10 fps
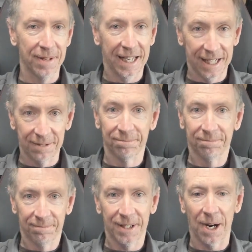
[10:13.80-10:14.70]
in
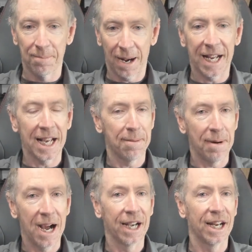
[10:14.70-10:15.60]
playing our
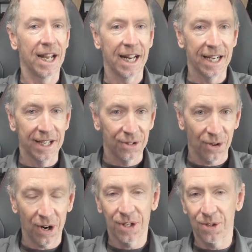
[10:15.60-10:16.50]
part and
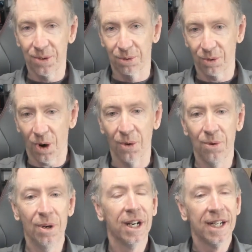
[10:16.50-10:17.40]
trying to
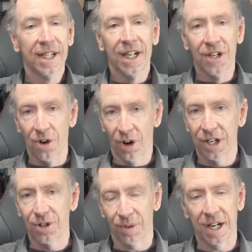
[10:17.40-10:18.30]
grow
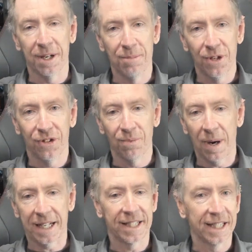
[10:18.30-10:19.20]
knowledge around immersive
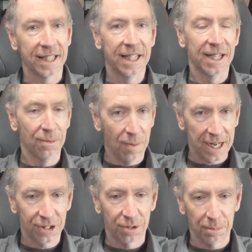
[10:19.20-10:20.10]
waxing,
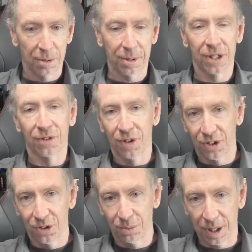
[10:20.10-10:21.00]
wax strip lubricants
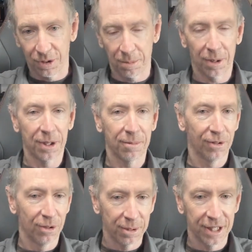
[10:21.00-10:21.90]
versus wet drip
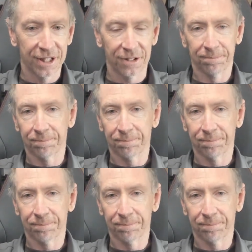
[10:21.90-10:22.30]
lubricants,